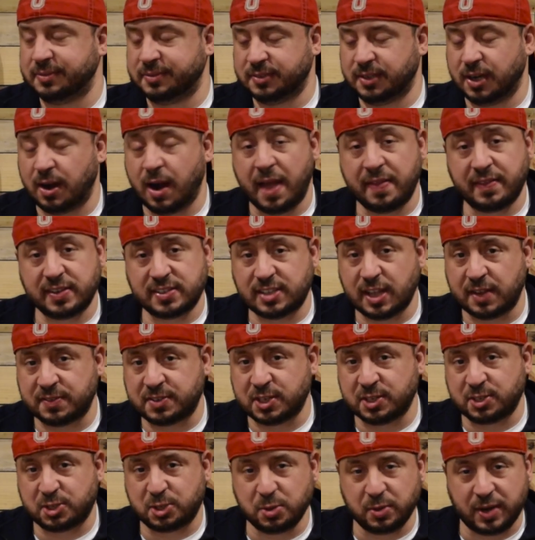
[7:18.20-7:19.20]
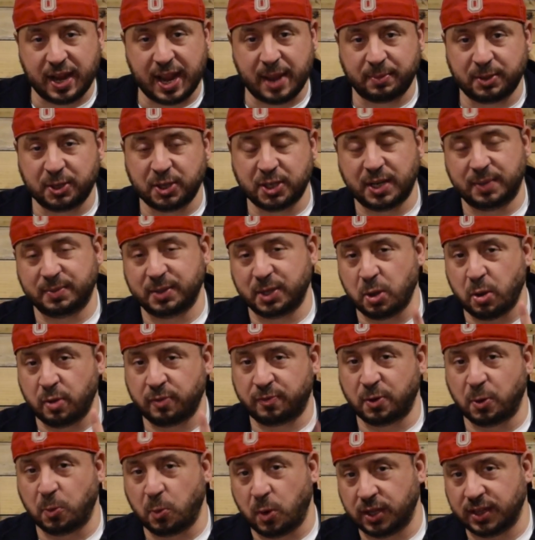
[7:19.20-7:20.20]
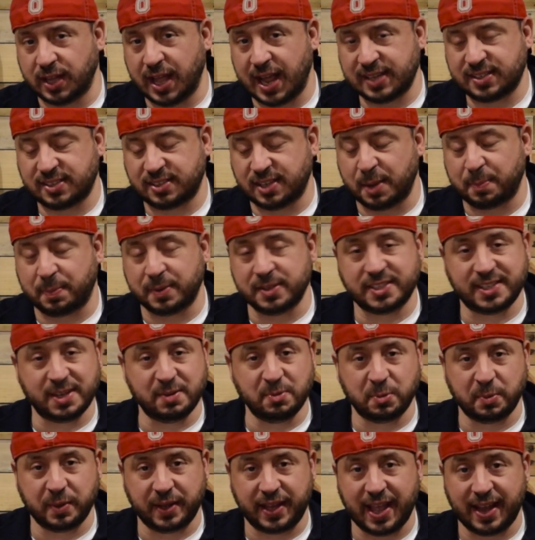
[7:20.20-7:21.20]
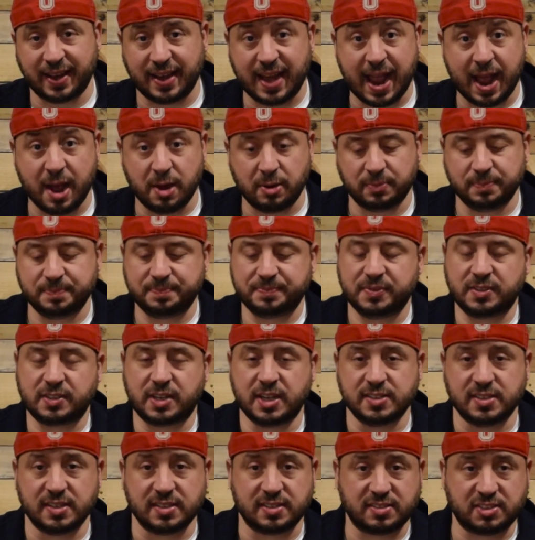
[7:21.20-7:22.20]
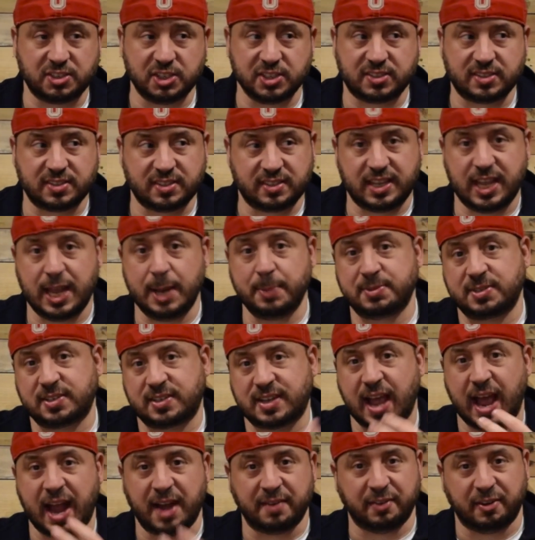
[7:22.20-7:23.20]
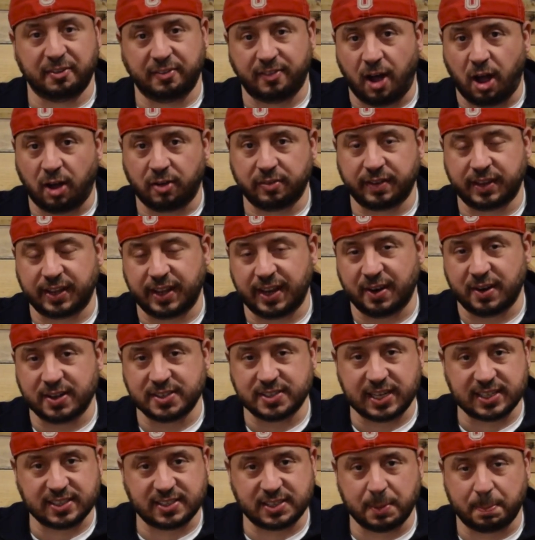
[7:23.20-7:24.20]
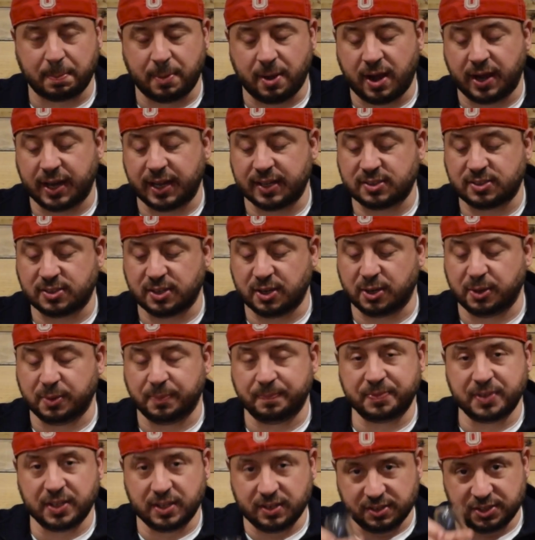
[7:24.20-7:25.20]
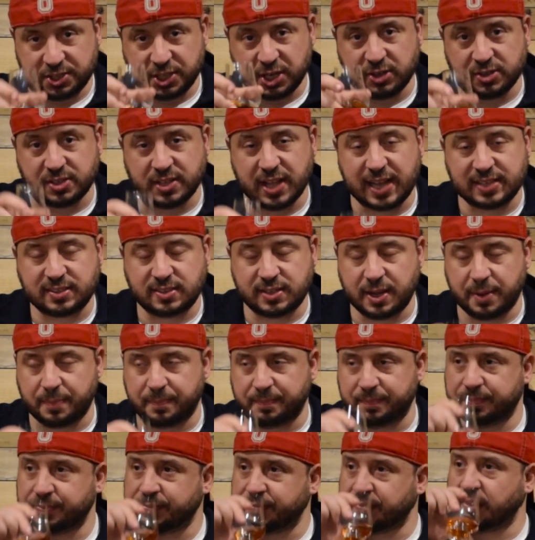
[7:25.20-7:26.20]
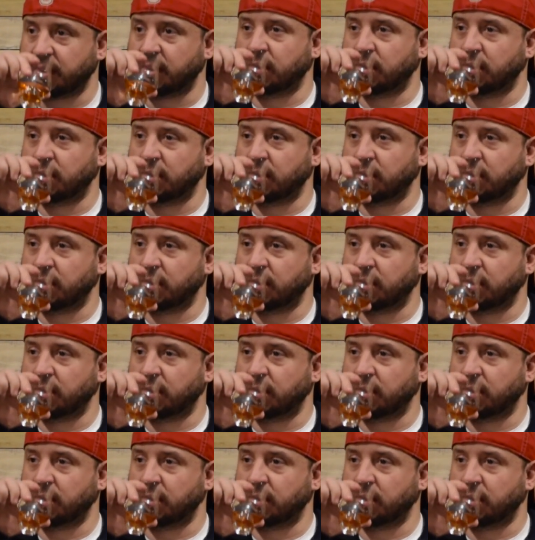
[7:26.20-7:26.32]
All right, this stuff's just too damn good. I'm gonna go in for one last sip and see what we get now because it just keeps kind of evolving here as I sip on it. So cheers, last sip.